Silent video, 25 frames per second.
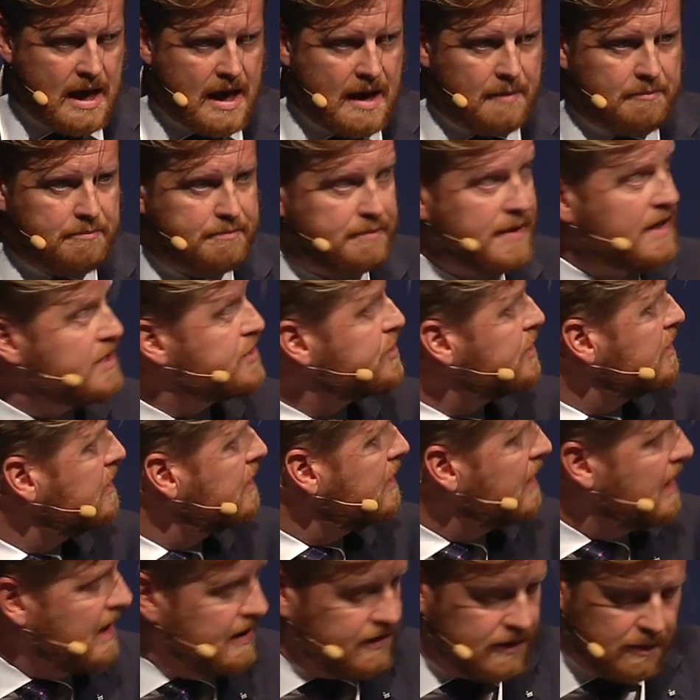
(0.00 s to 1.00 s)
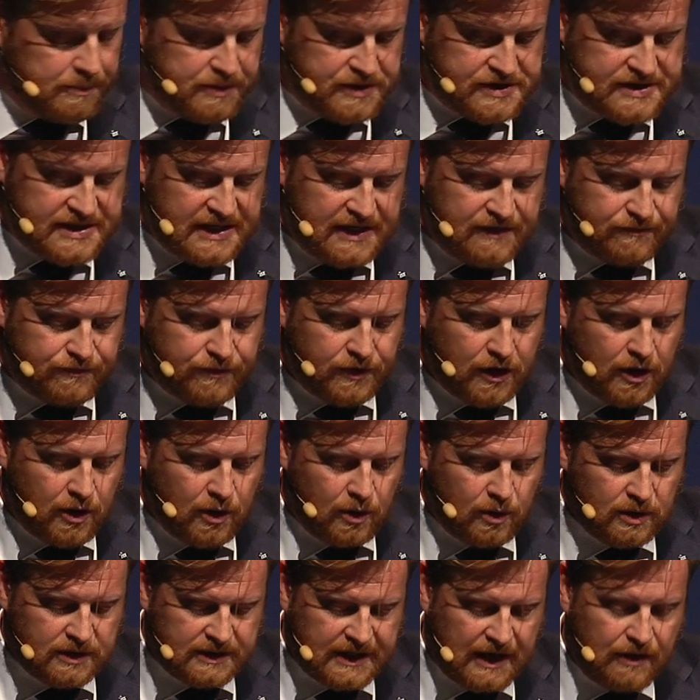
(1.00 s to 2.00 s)
Ambition and the perceived
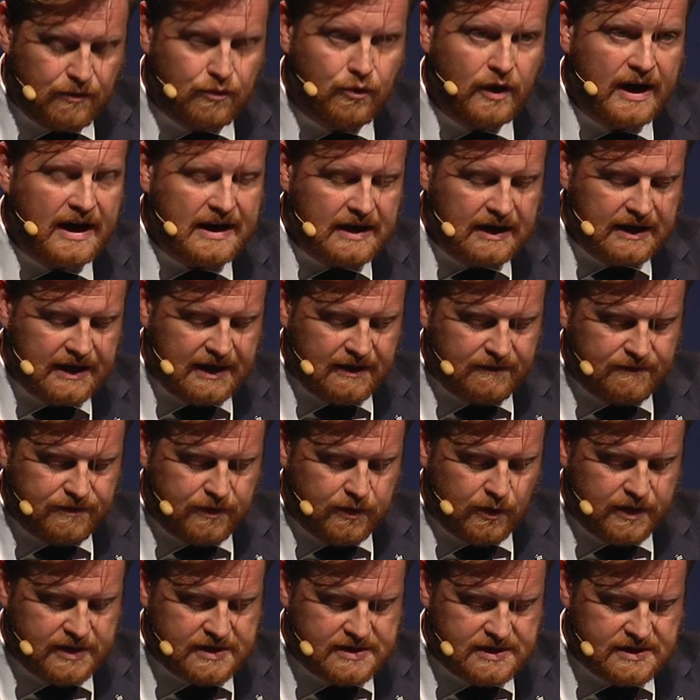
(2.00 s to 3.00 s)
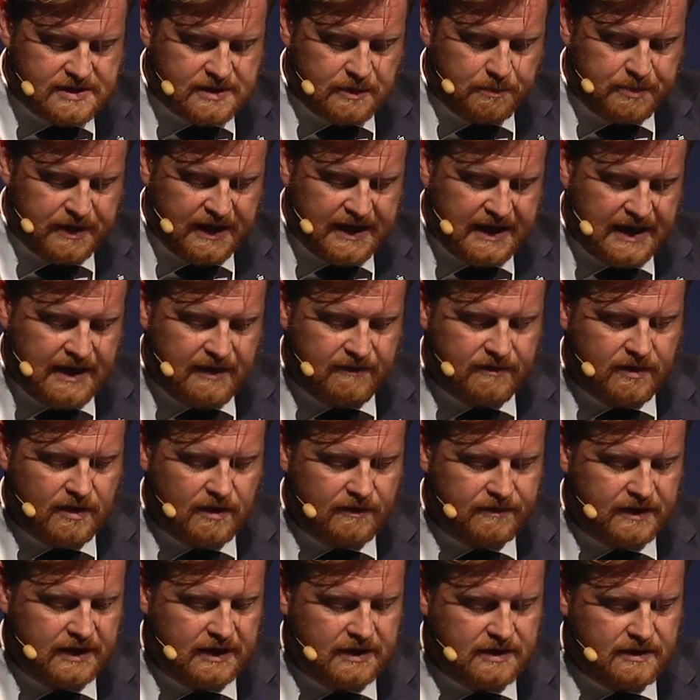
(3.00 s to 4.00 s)
role directly influences the behavior
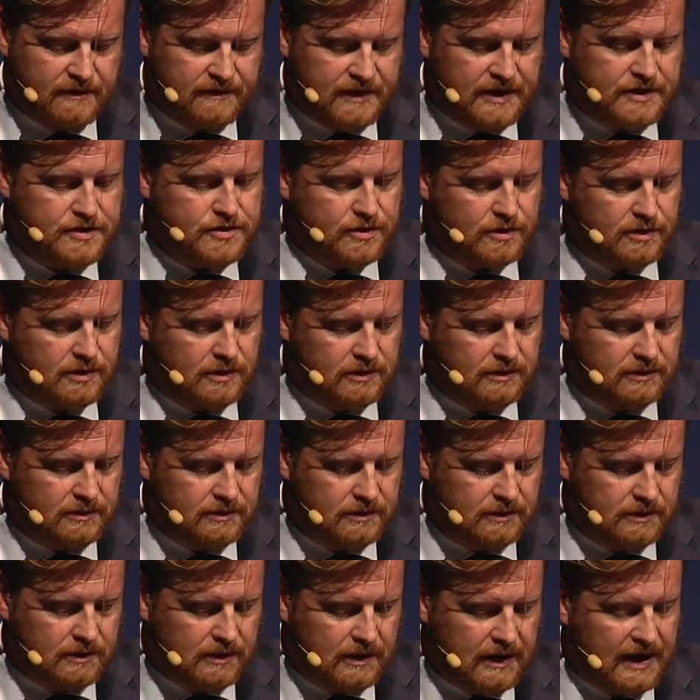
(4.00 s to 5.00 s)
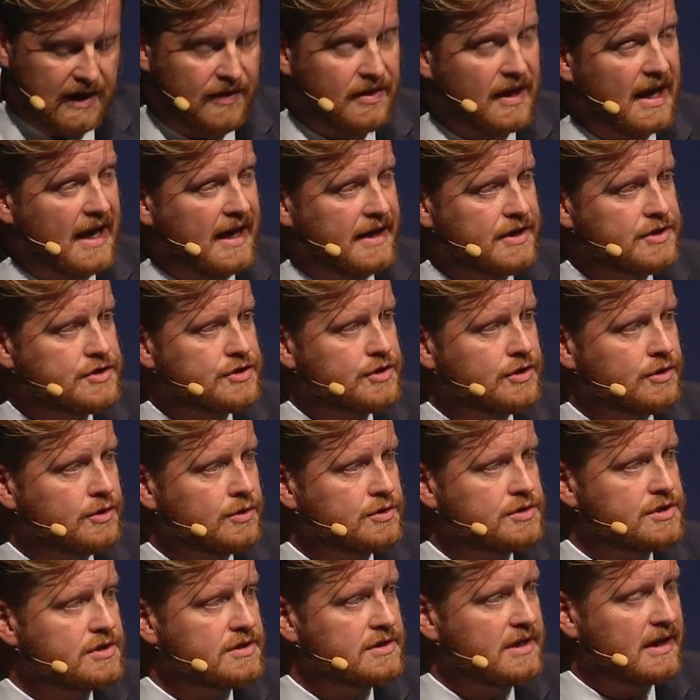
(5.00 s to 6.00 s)
of an individual and the
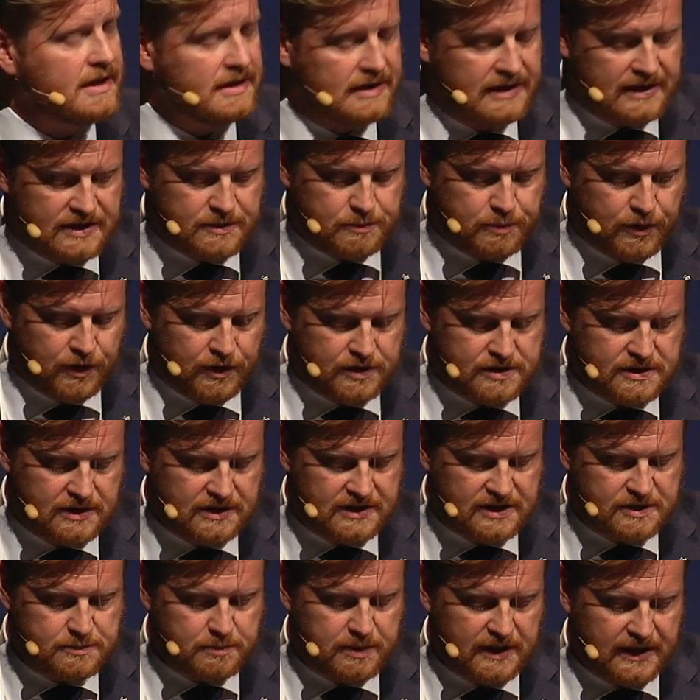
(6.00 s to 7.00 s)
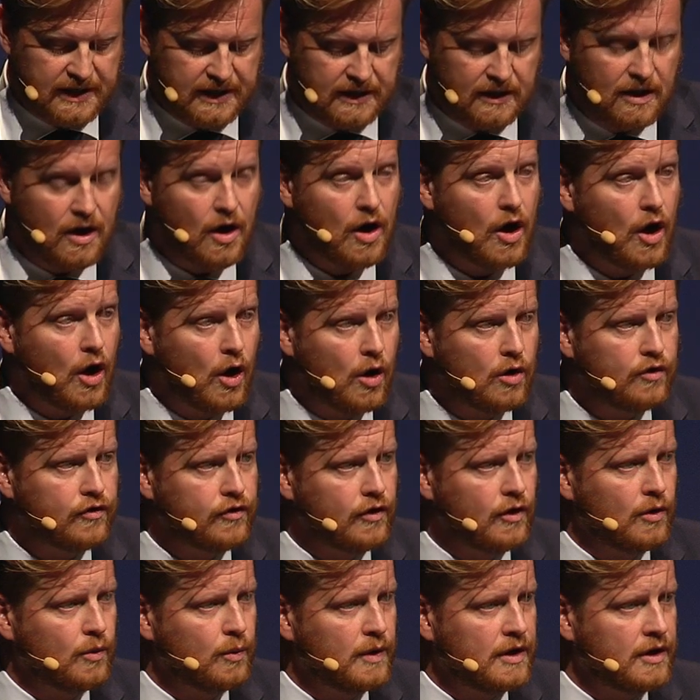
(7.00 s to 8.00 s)
attitudes that this person displays,
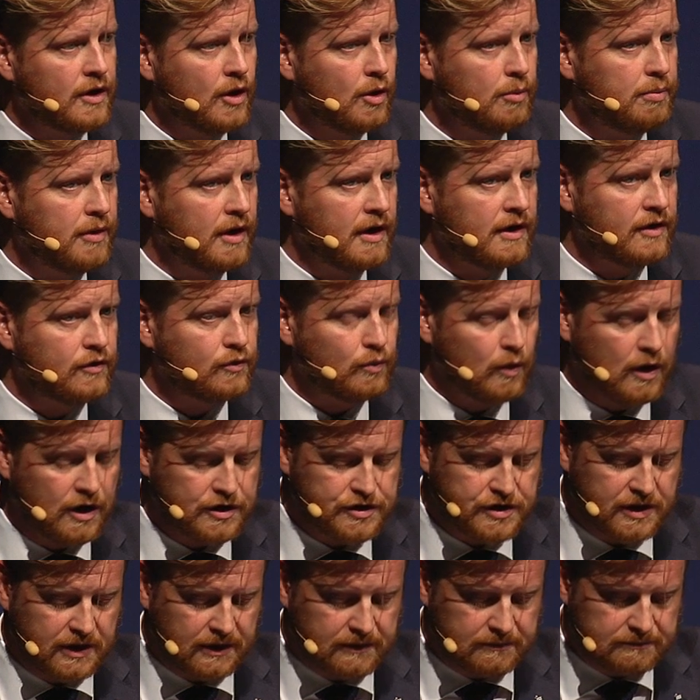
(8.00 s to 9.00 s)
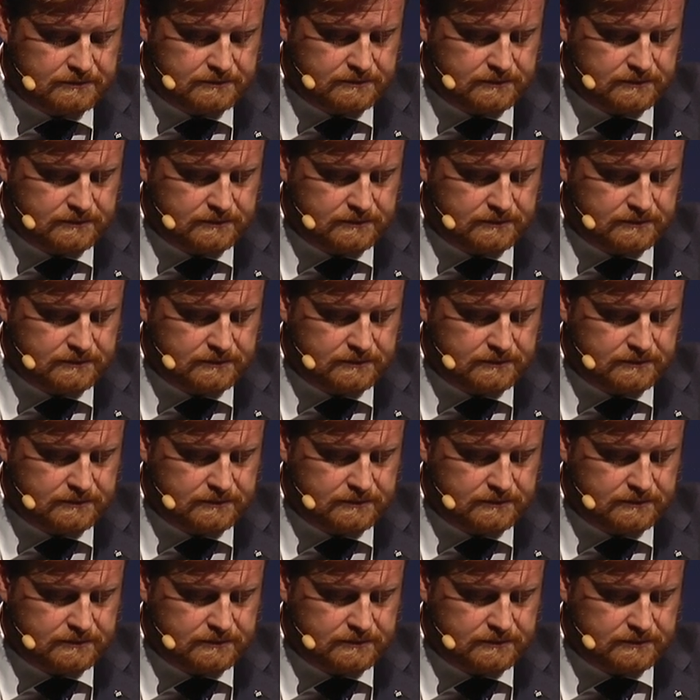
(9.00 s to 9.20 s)
also when nobody's watching.